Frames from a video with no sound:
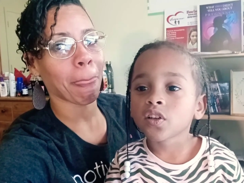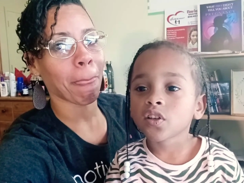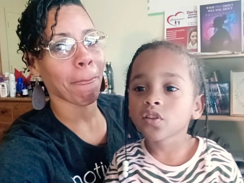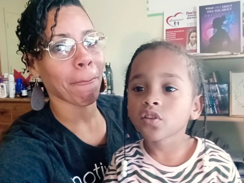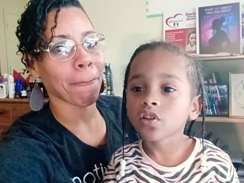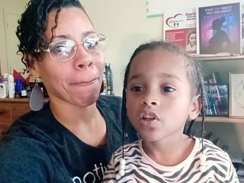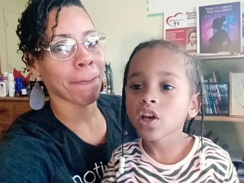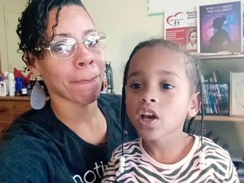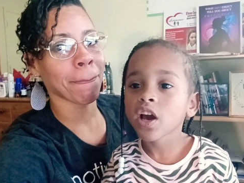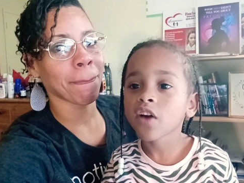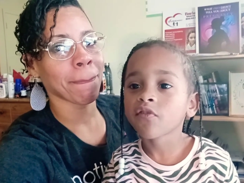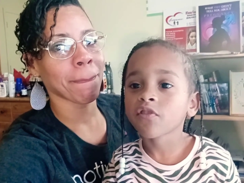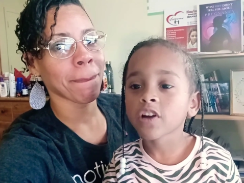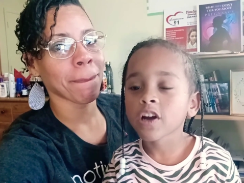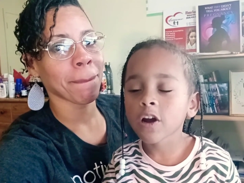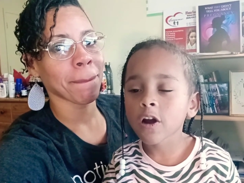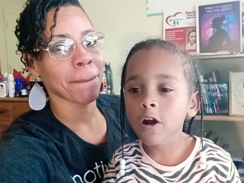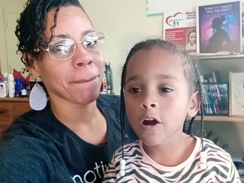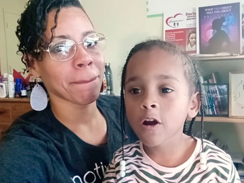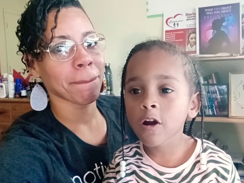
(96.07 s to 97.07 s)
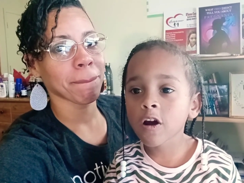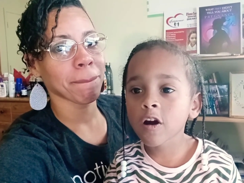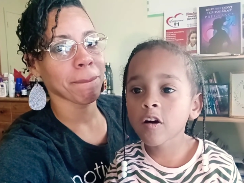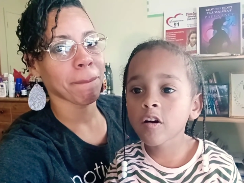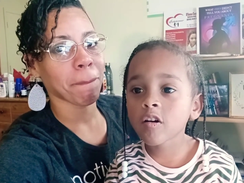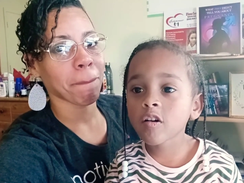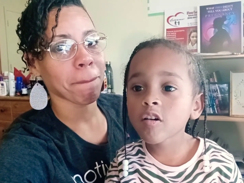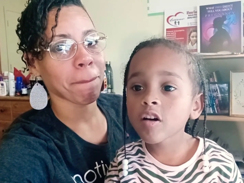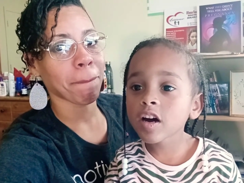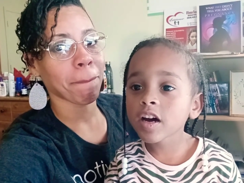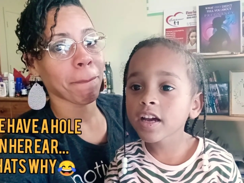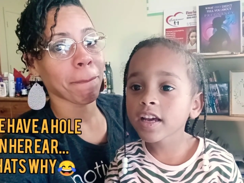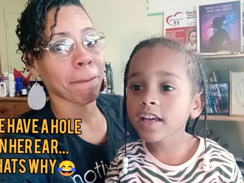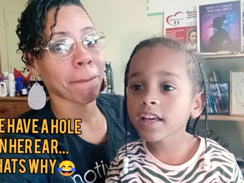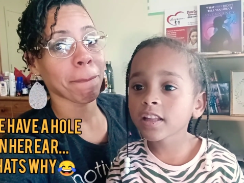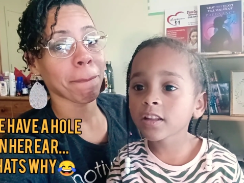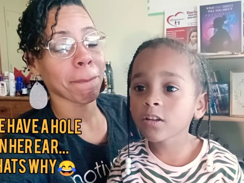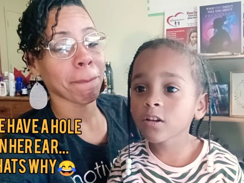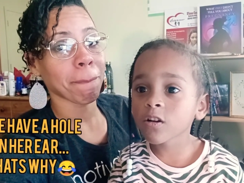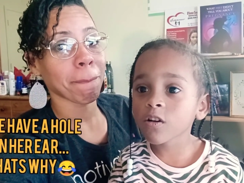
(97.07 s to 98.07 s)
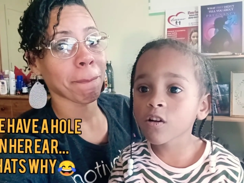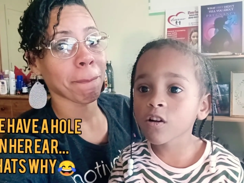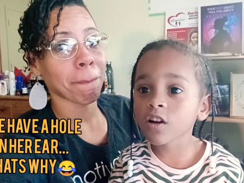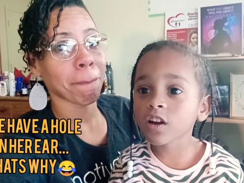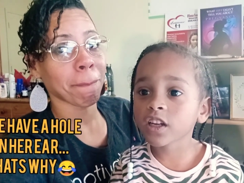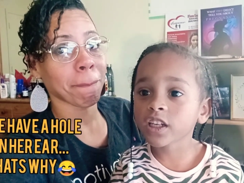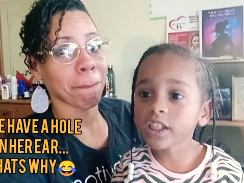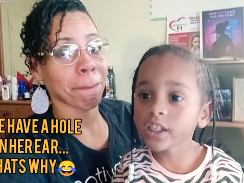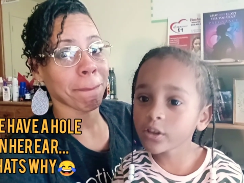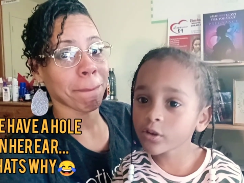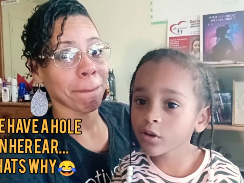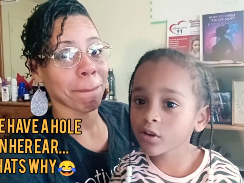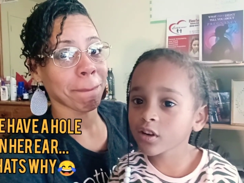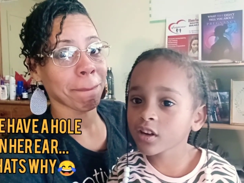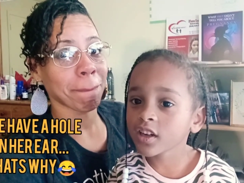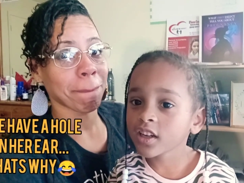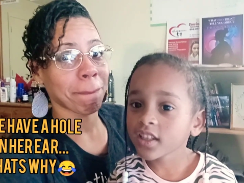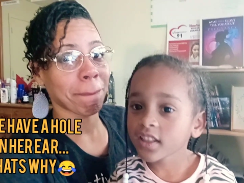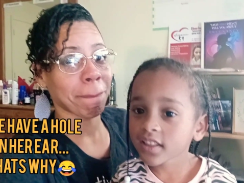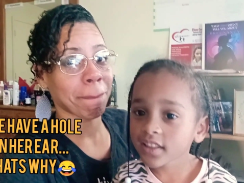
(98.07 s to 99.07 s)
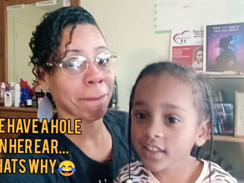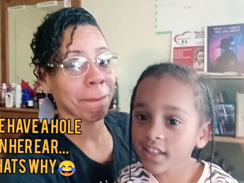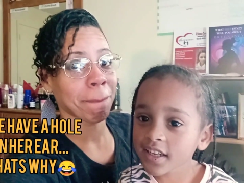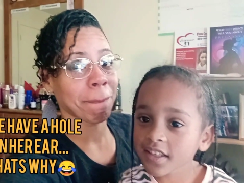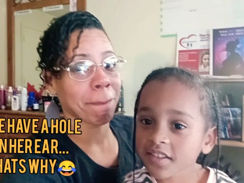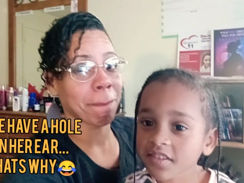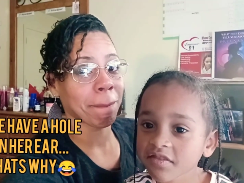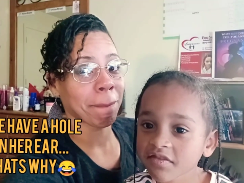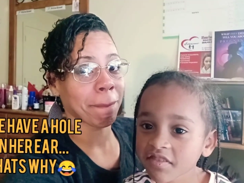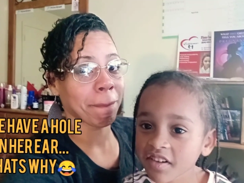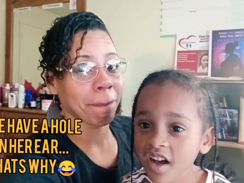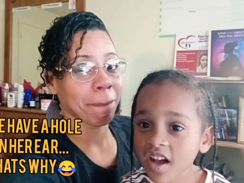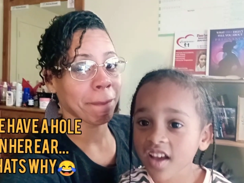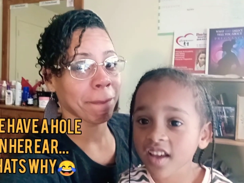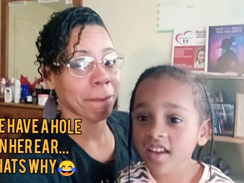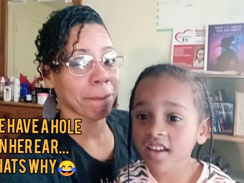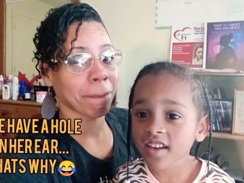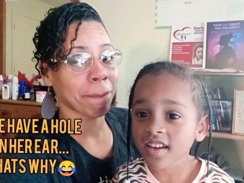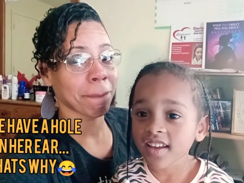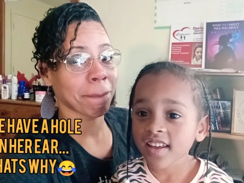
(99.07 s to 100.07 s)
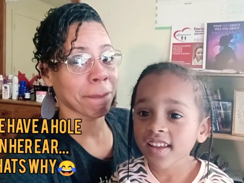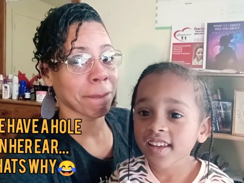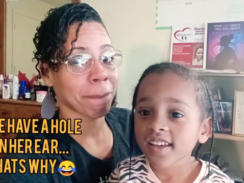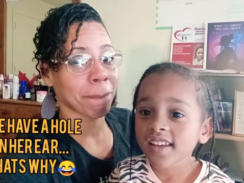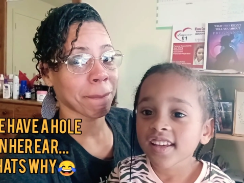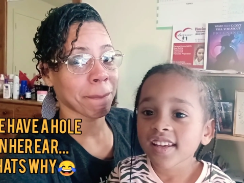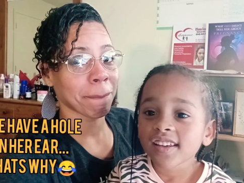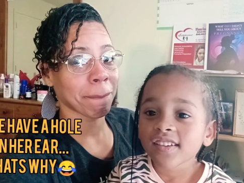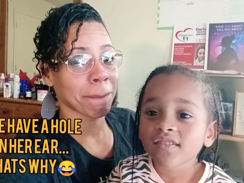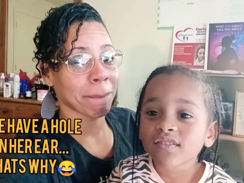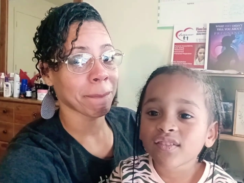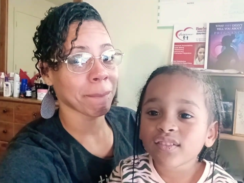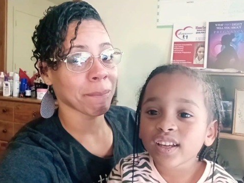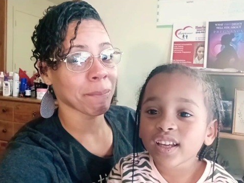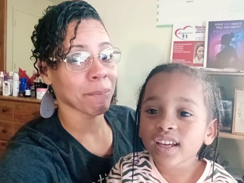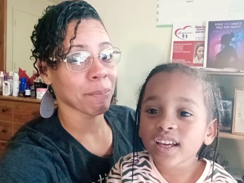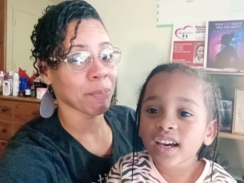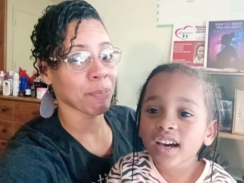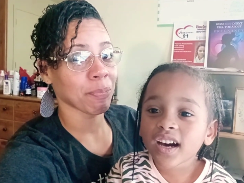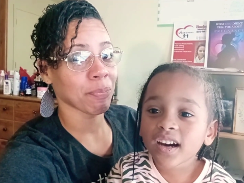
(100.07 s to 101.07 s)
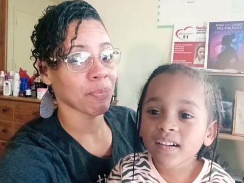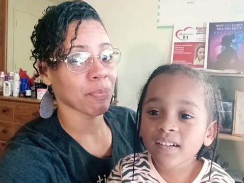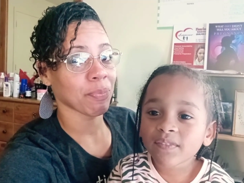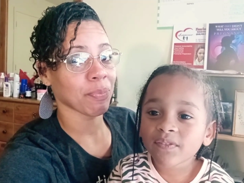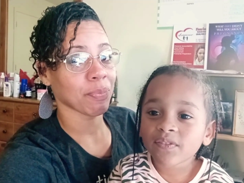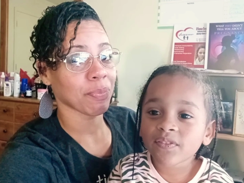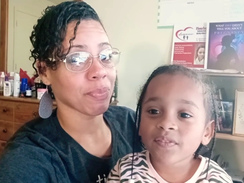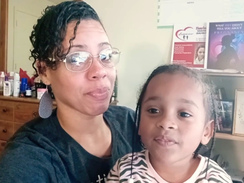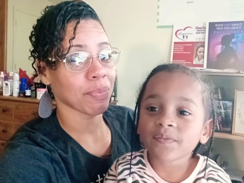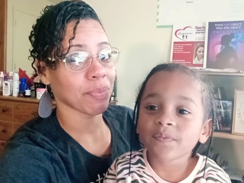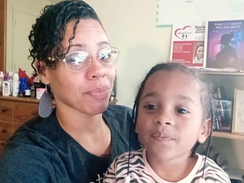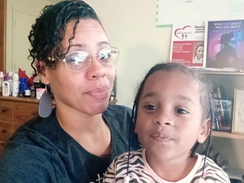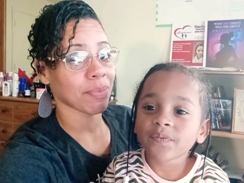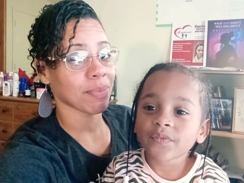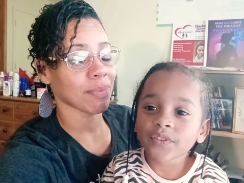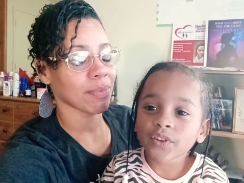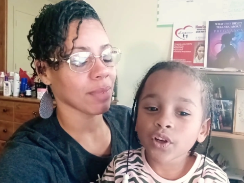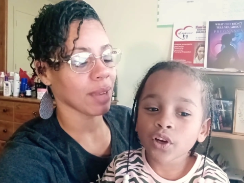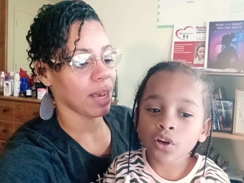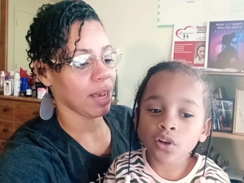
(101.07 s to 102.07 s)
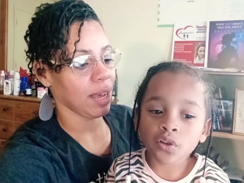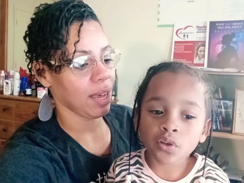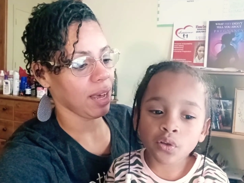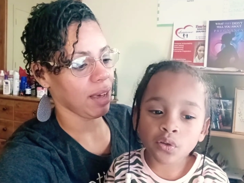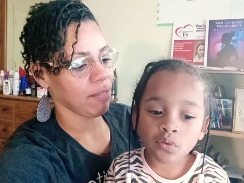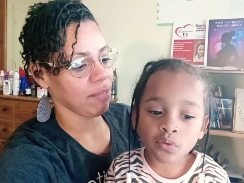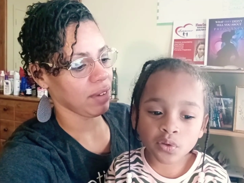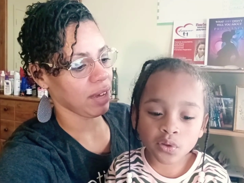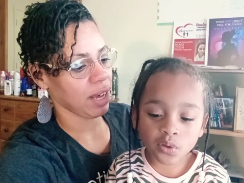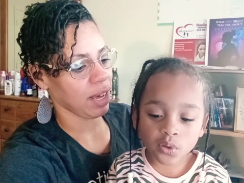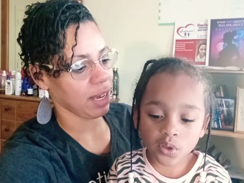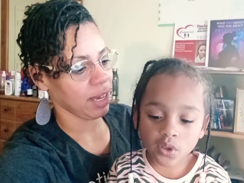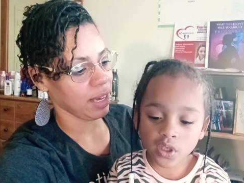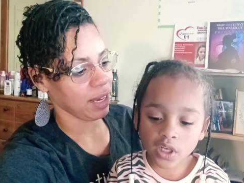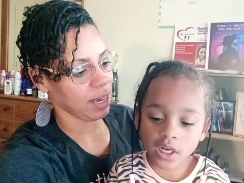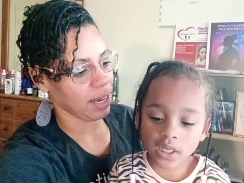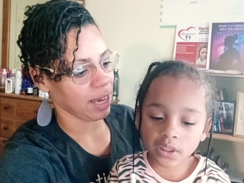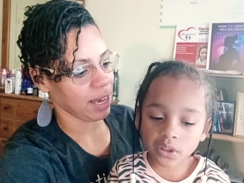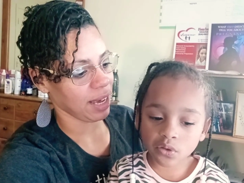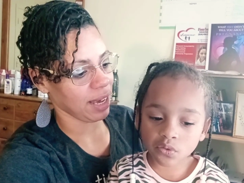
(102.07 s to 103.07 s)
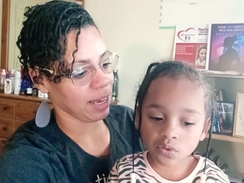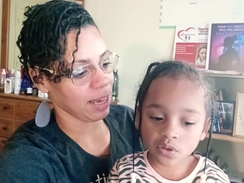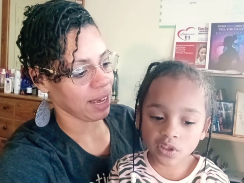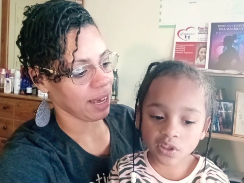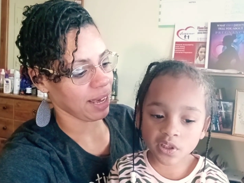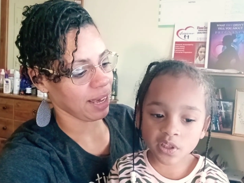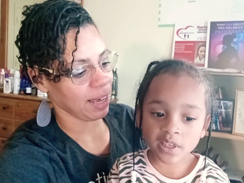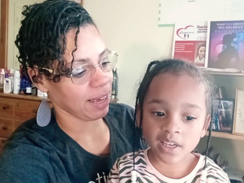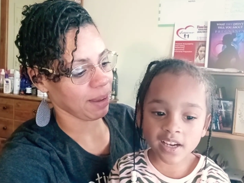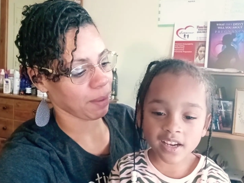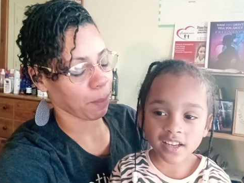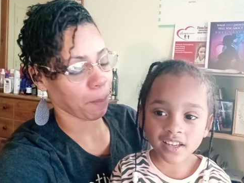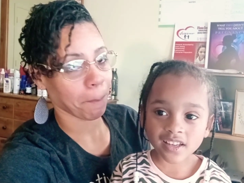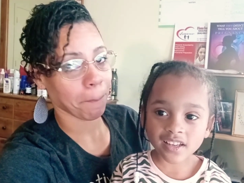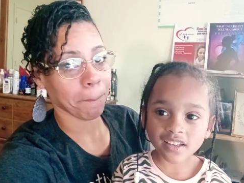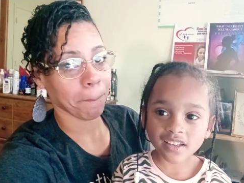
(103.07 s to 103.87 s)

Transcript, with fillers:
Speaker 1: she has a hole in her ear. That's why we have our have, YouTube I... channel today,